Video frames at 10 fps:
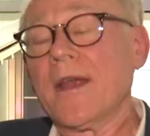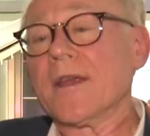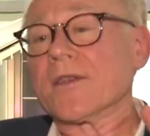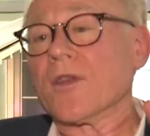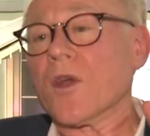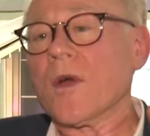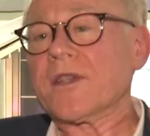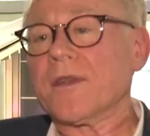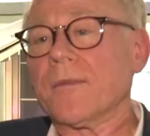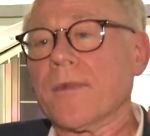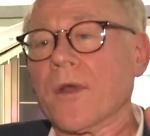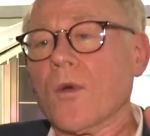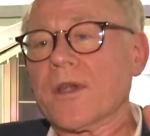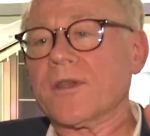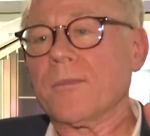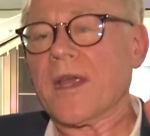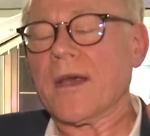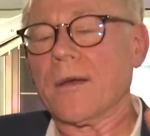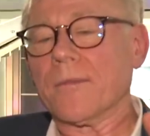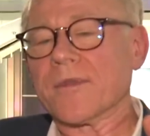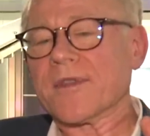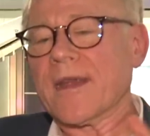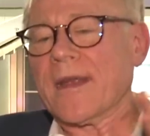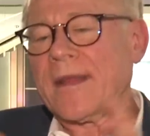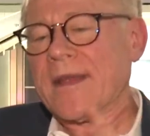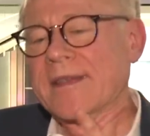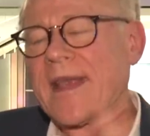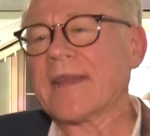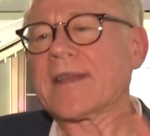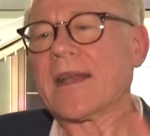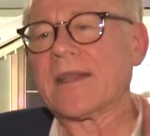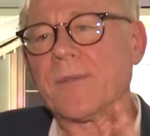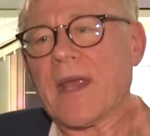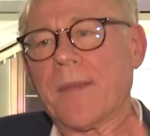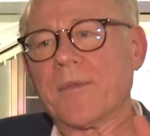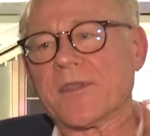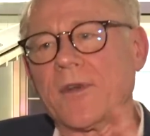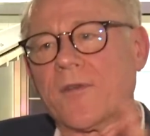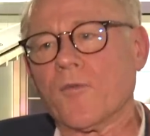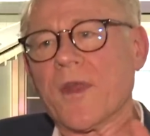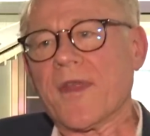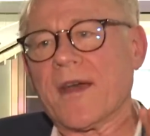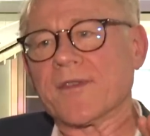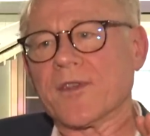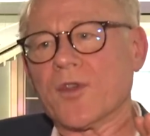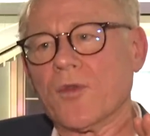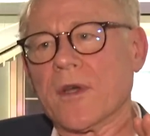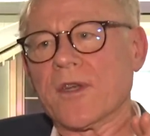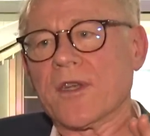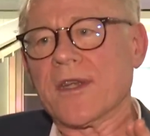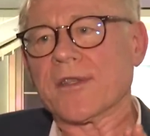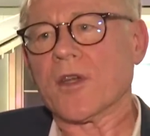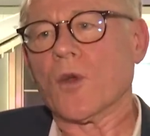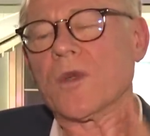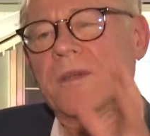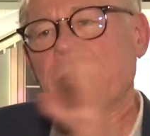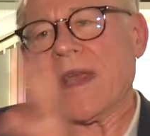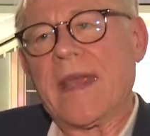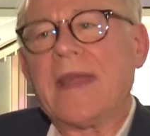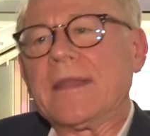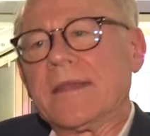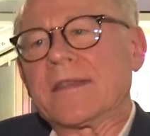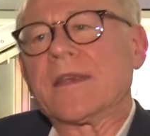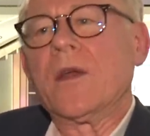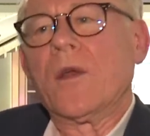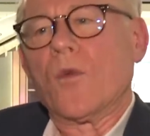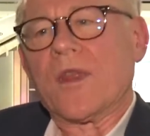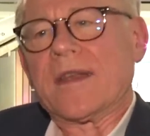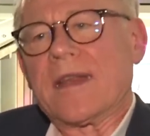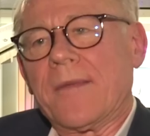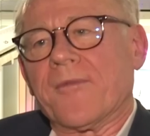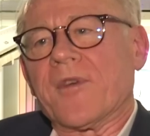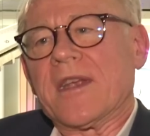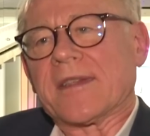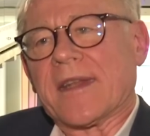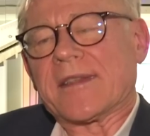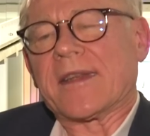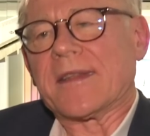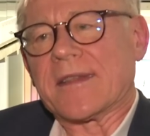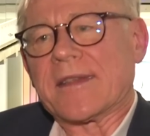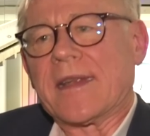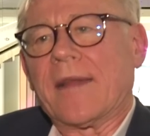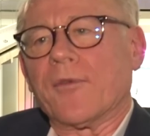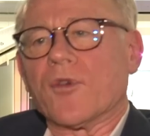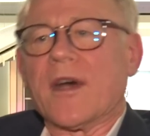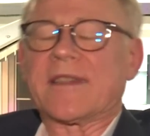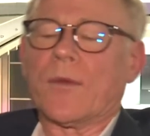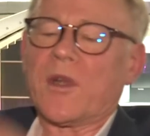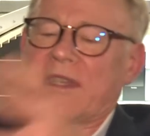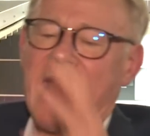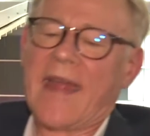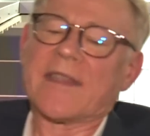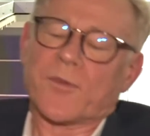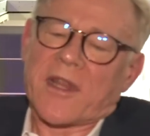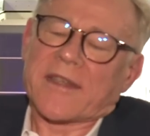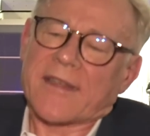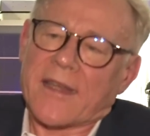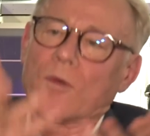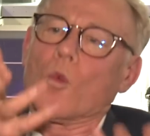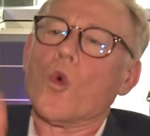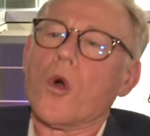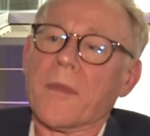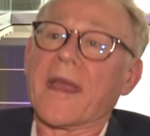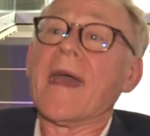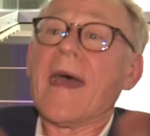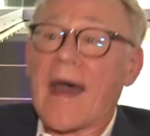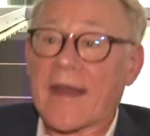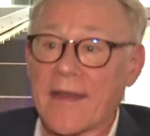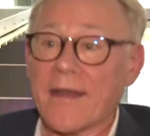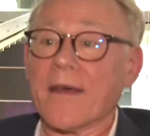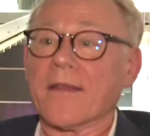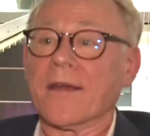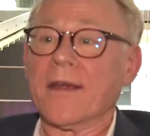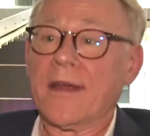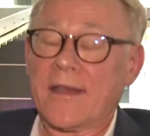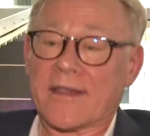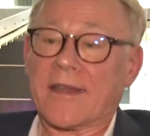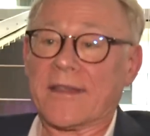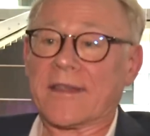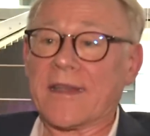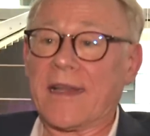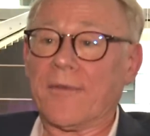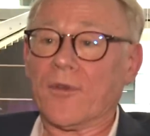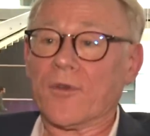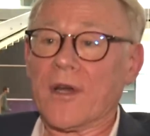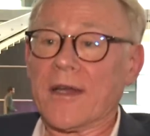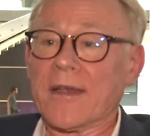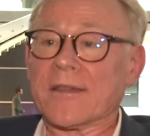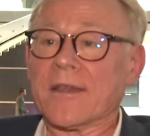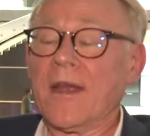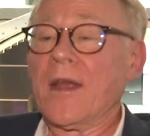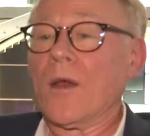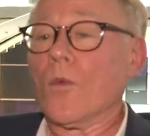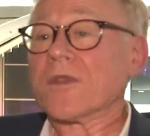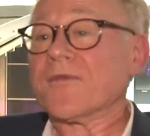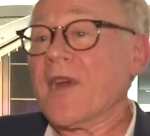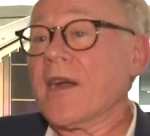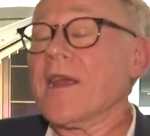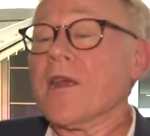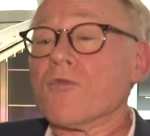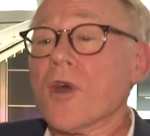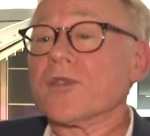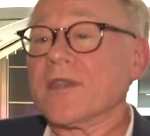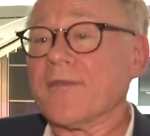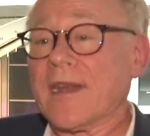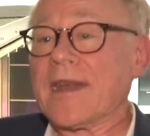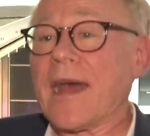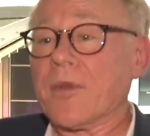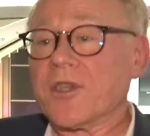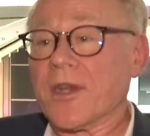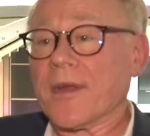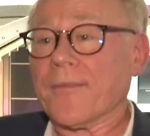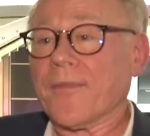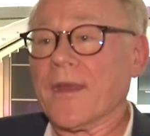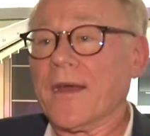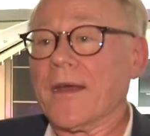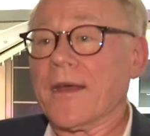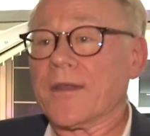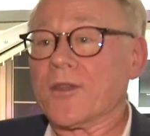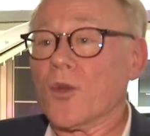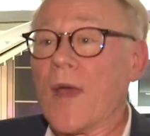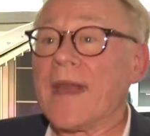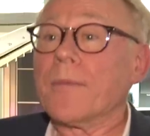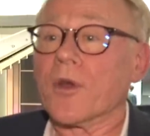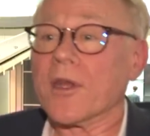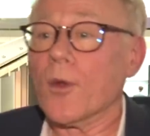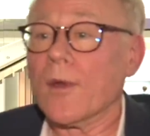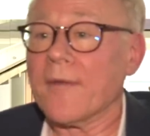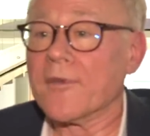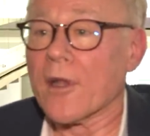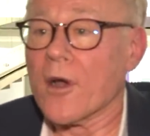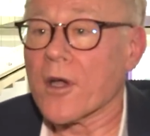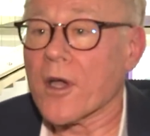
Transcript: So the question, the question becomes this cataclysmic episode of 1,200 years ago, which begins with a deep freeze and a sudden sea level rise, and which ends with a sudden warming and another sudden sea level rise, was very erosive and damaging uh, to anybody who lived along